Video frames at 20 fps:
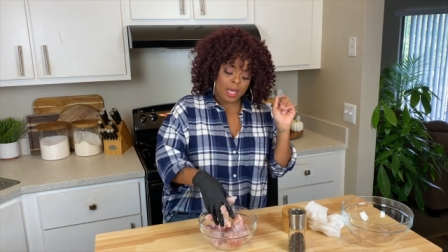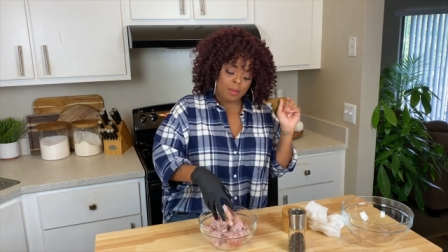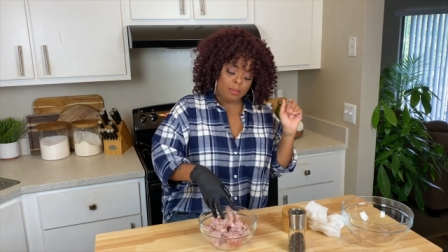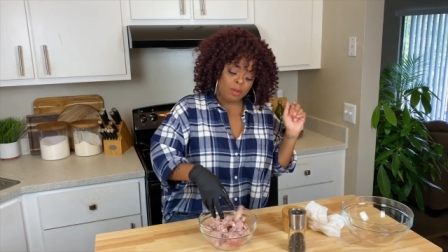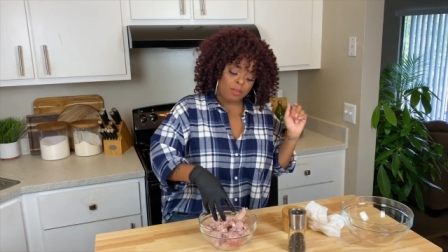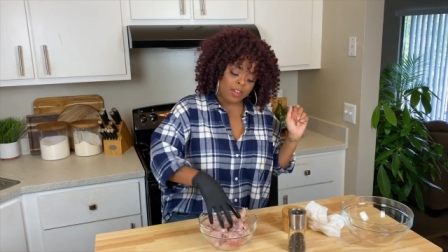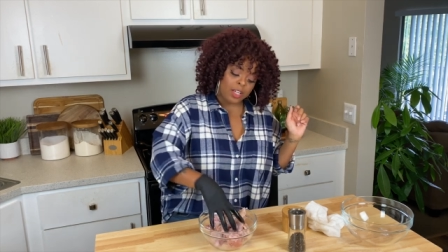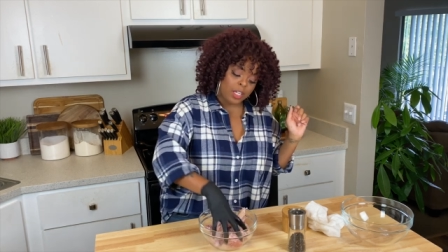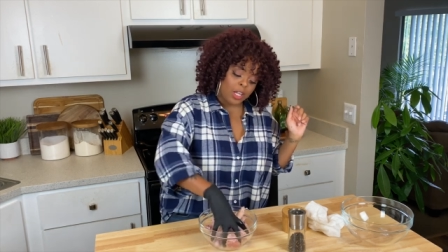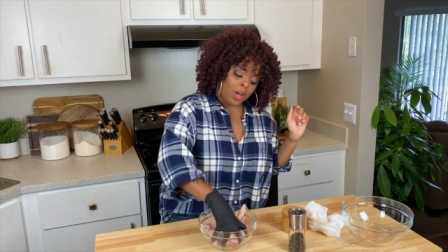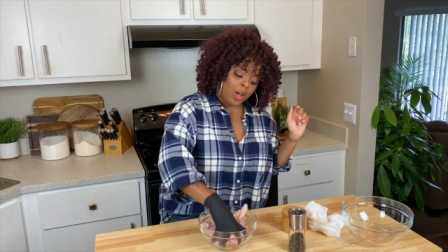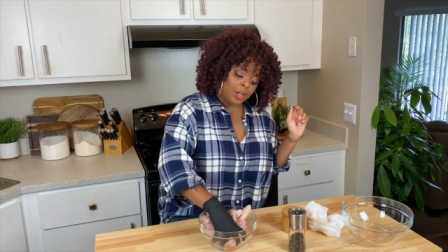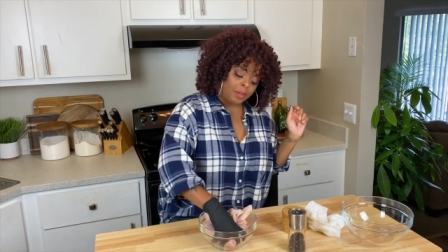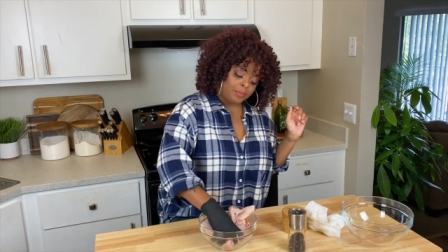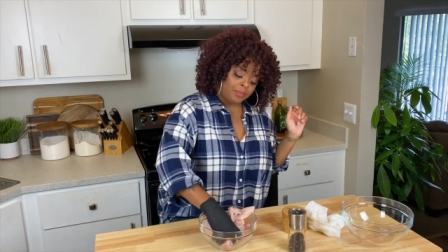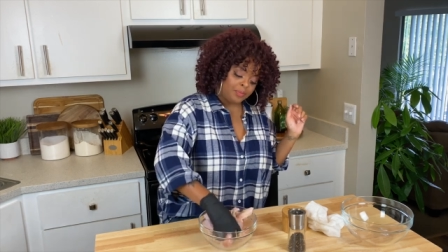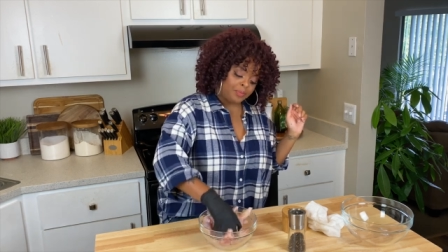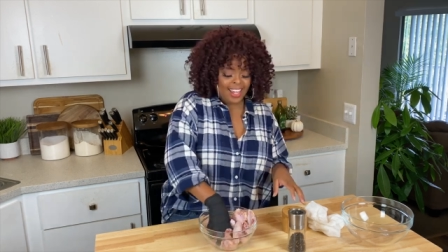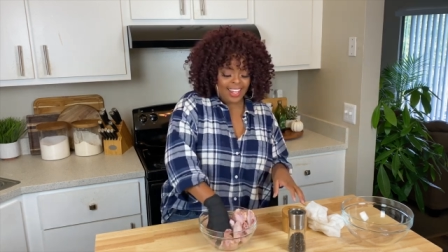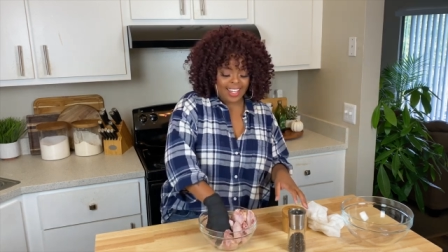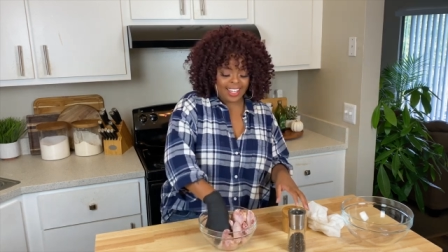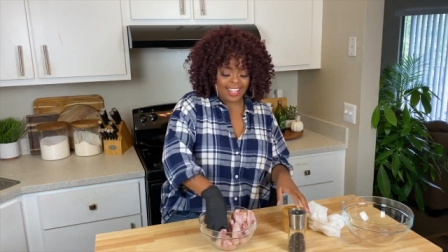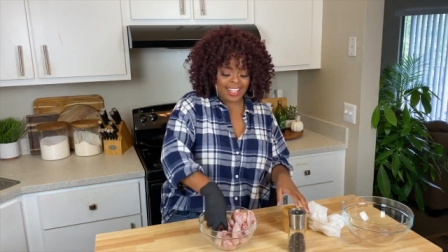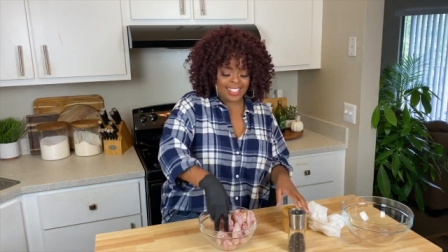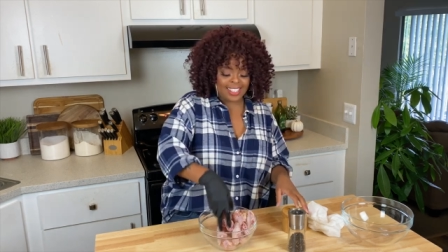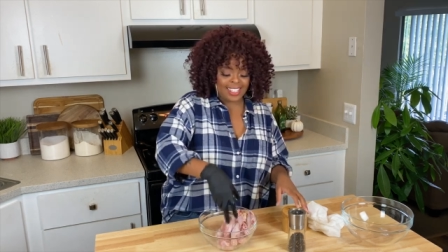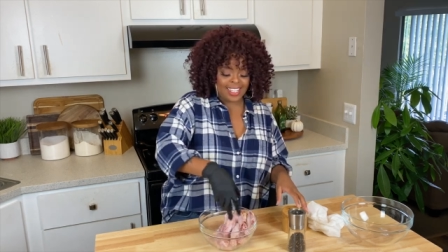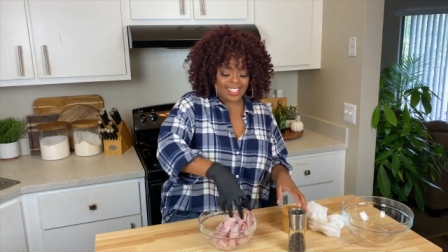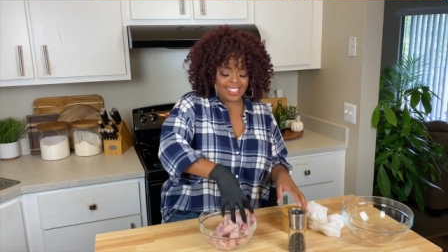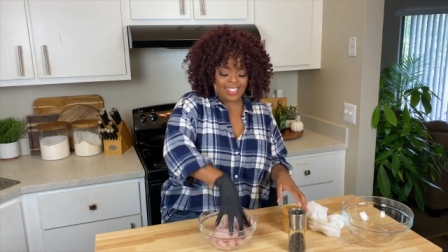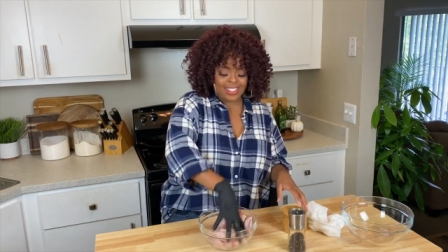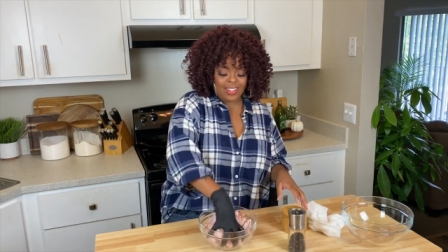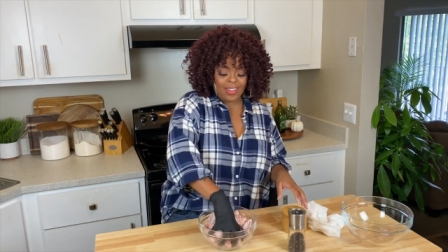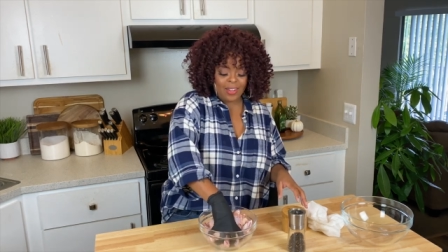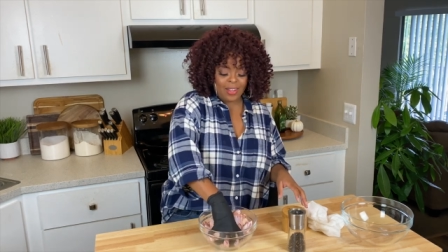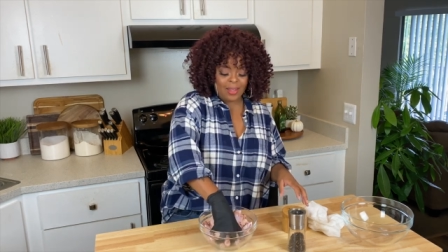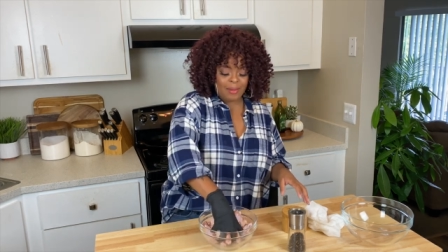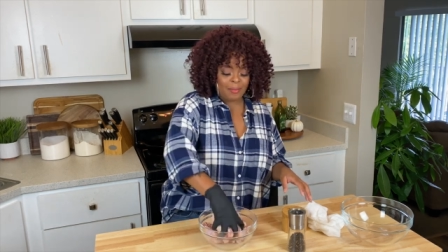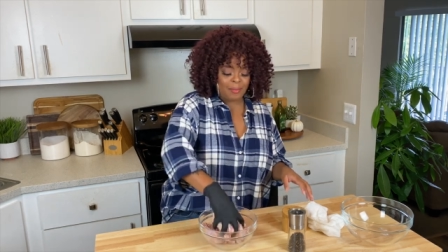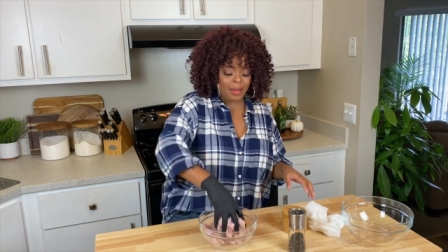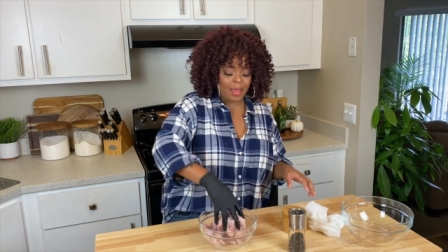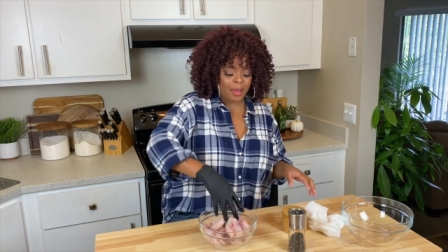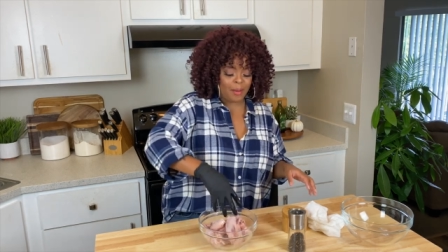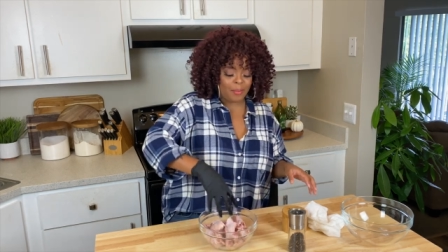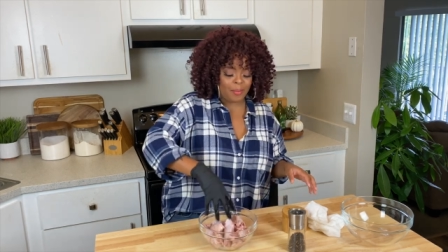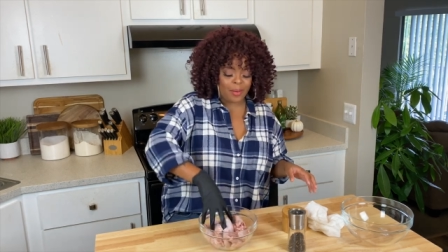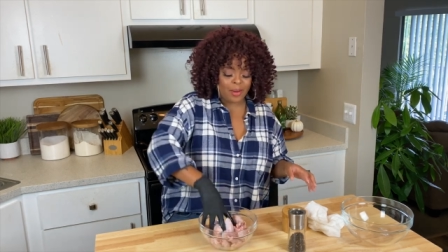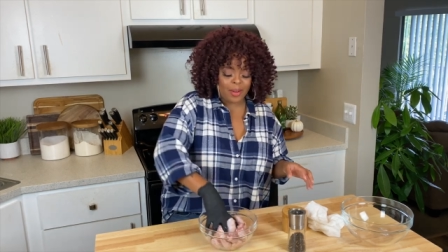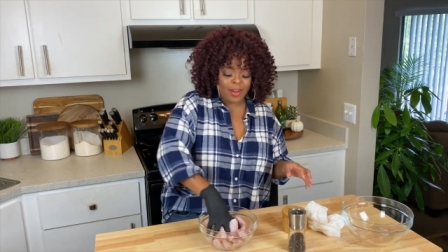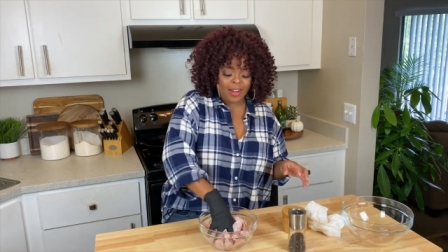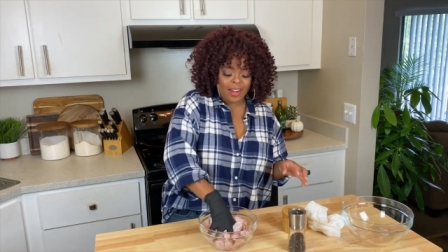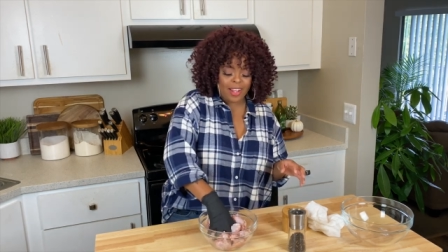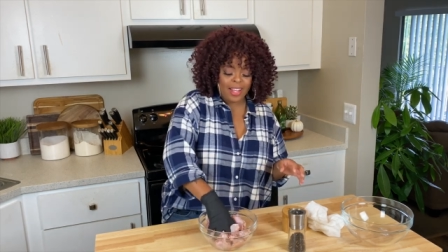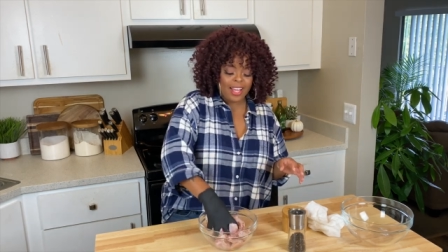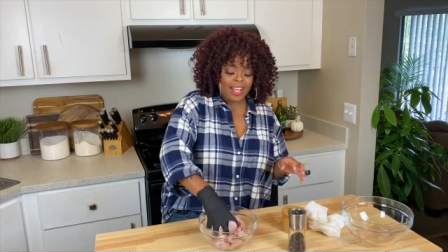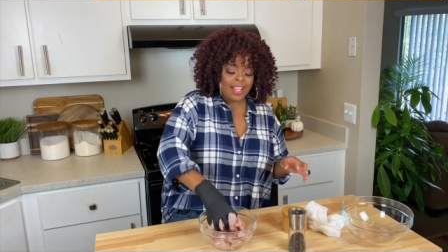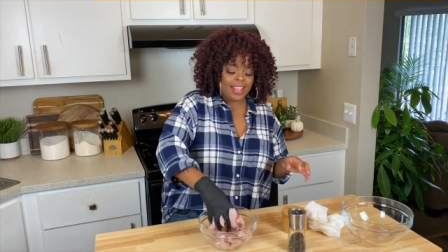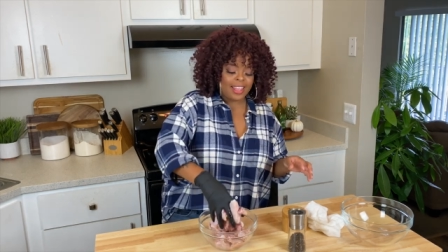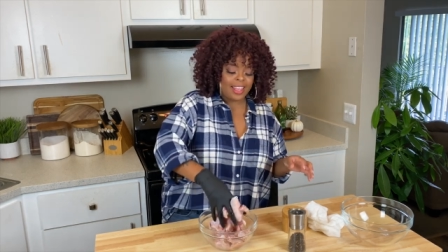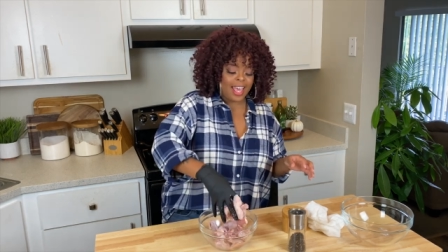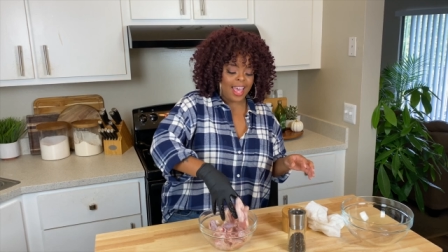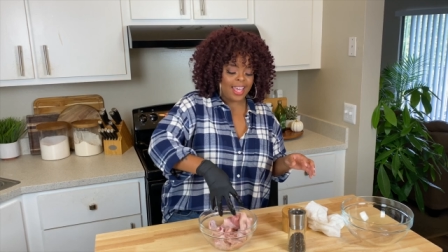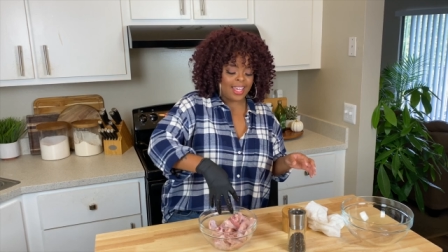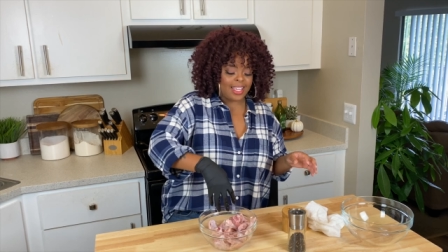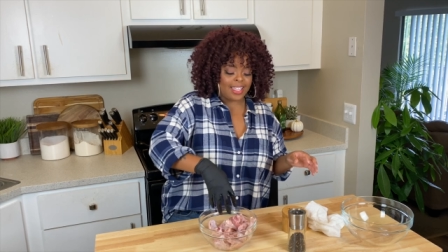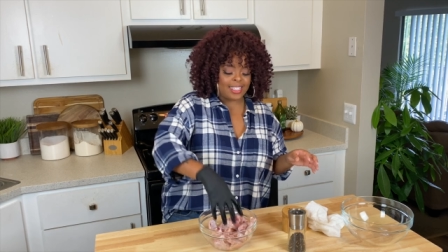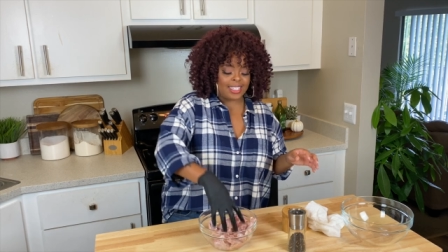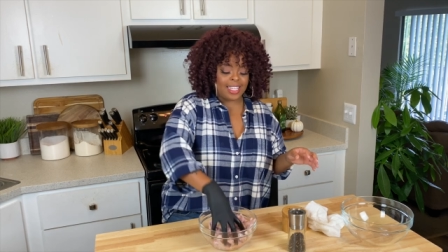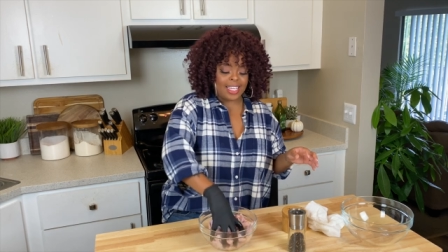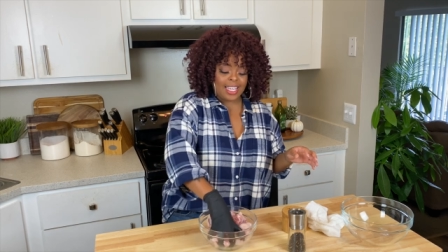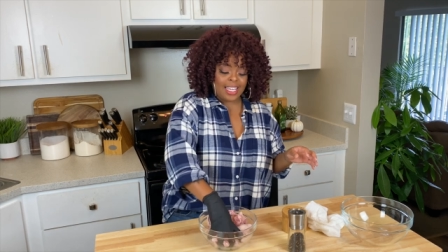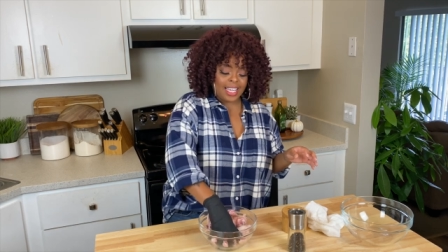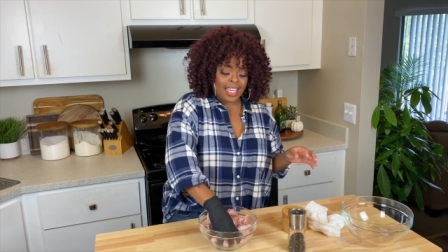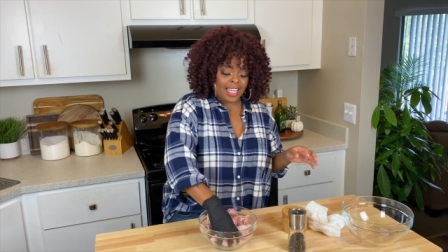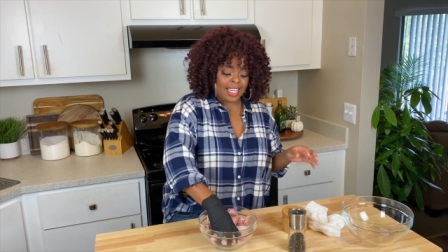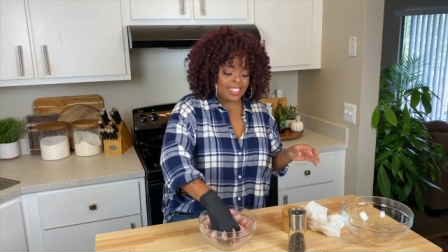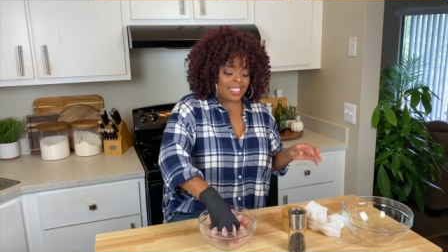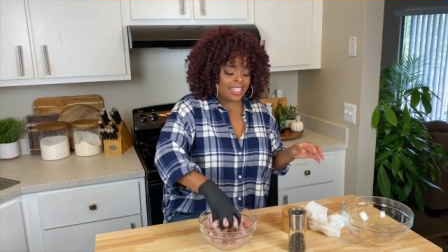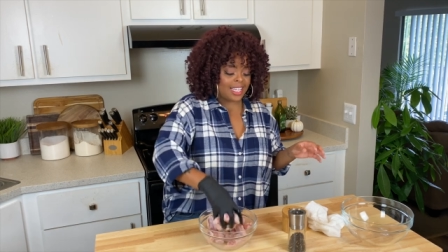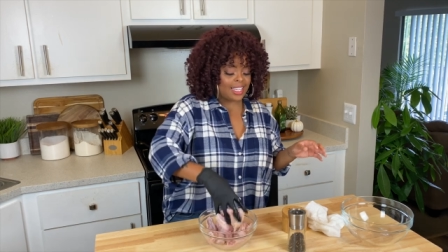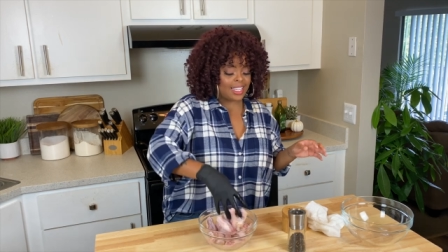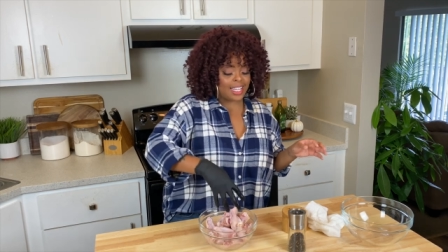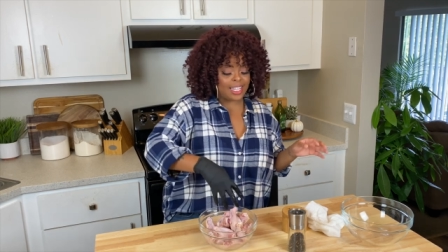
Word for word: Moving along, like I said, salt and pepper, that is it.